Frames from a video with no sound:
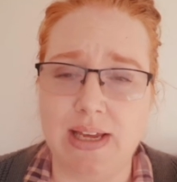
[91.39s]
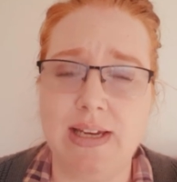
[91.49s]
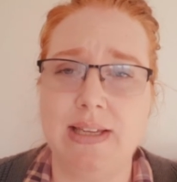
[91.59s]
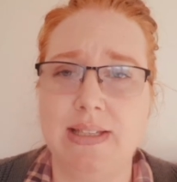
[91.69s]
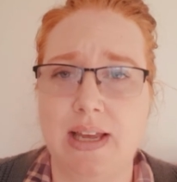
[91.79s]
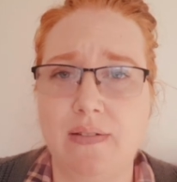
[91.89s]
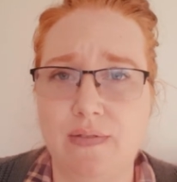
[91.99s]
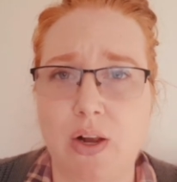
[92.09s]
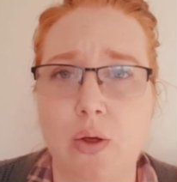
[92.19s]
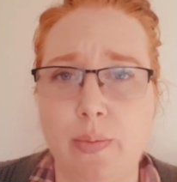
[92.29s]
It is a
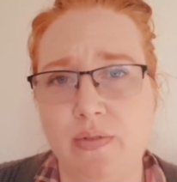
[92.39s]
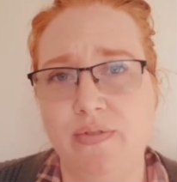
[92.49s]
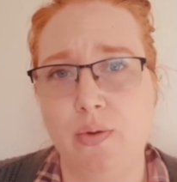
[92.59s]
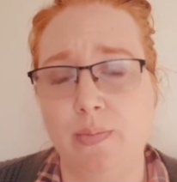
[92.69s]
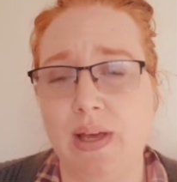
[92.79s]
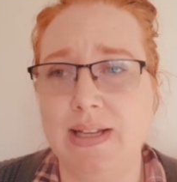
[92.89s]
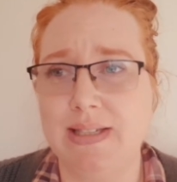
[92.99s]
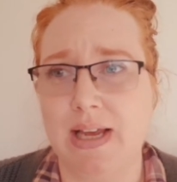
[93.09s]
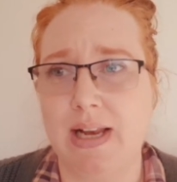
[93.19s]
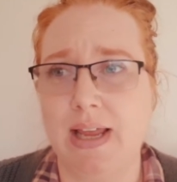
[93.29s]
valuable film.
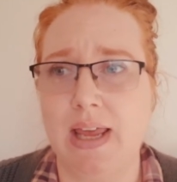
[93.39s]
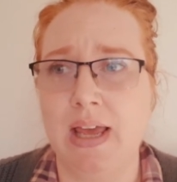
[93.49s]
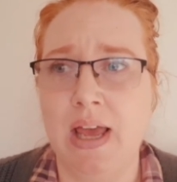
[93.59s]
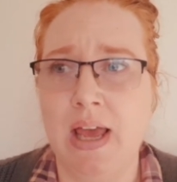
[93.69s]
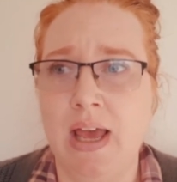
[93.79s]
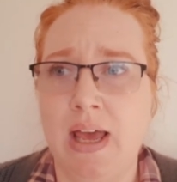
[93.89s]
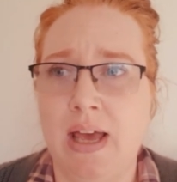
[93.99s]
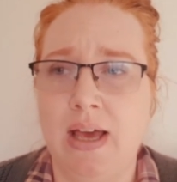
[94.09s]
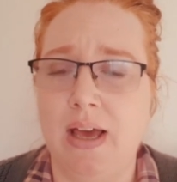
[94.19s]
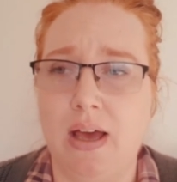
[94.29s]
It's telling
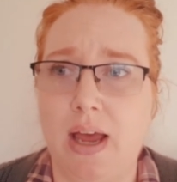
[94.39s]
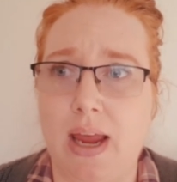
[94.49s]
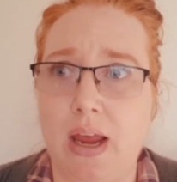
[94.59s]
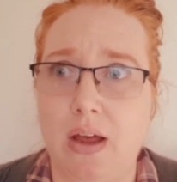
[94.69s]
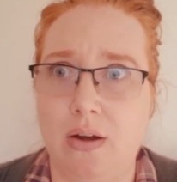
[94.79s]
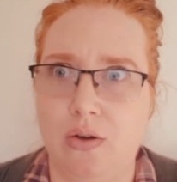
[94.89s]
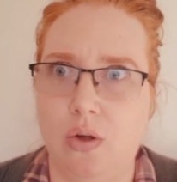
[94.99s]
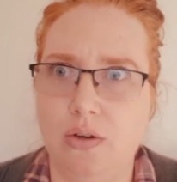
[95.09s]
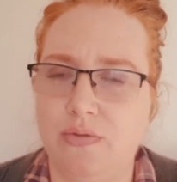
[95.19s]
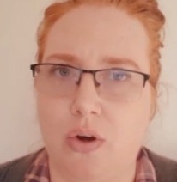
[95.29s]
a
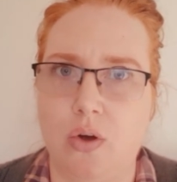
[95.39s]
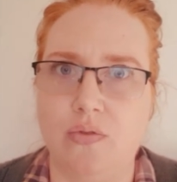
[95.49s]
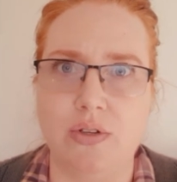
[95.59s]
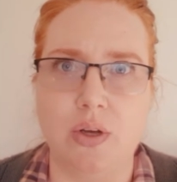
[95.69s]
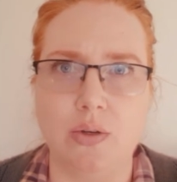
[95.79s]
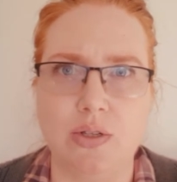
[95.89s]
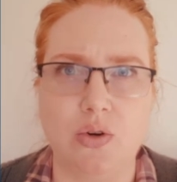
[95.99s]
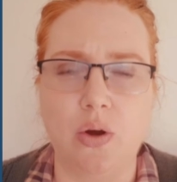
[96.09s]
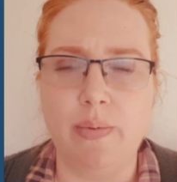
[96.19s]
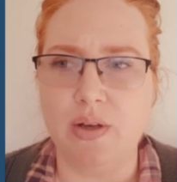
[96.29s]
not very often told
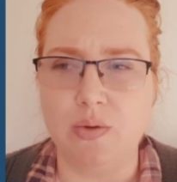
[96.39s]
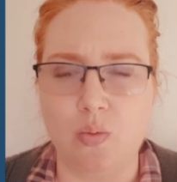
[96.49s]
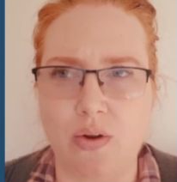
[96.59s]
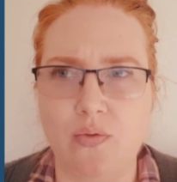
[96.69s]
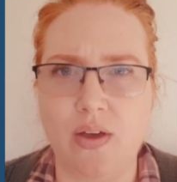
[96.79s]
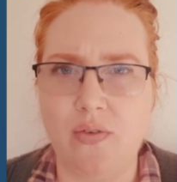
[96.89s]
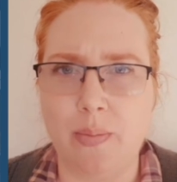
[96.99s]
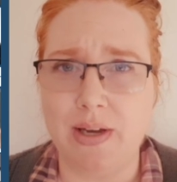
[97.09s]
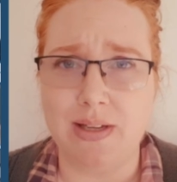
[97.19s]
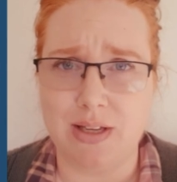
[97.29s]
story, because when have we ever
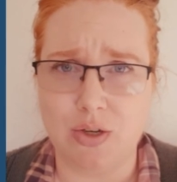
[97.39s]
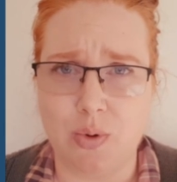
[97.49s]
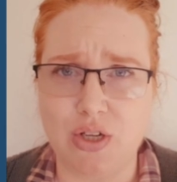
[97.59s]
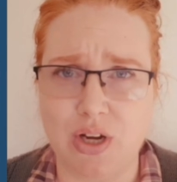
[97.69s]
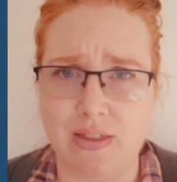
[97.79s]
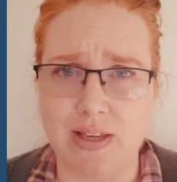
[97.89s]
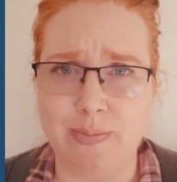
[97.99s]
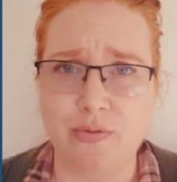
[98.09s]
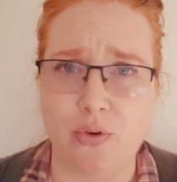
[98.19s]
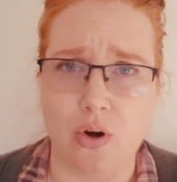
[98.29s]
been in a situation like
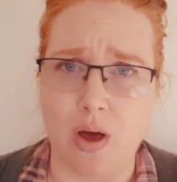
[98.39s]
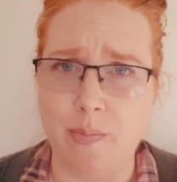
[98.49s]
this before?